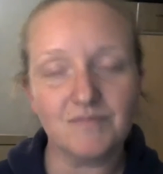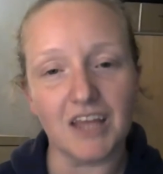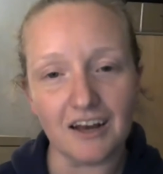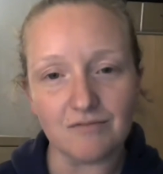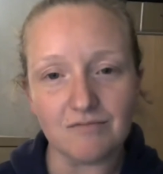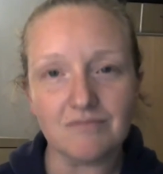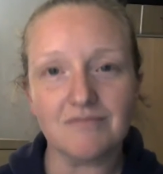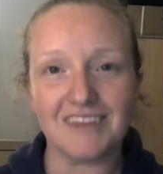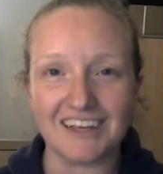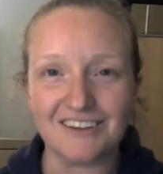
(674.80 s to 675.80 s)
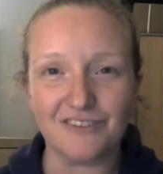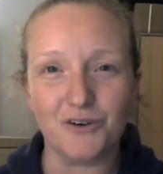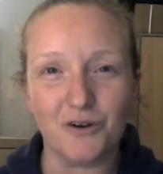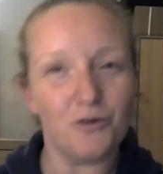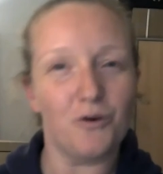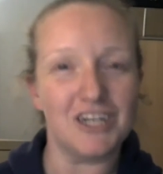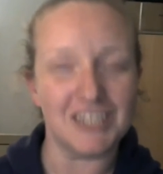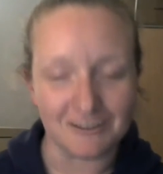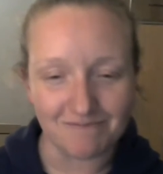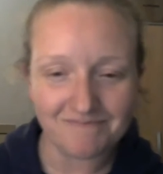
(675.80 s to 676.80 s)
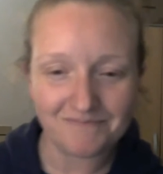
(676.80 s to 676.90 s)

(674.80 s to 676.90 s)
yeah, thanks everyone for watching.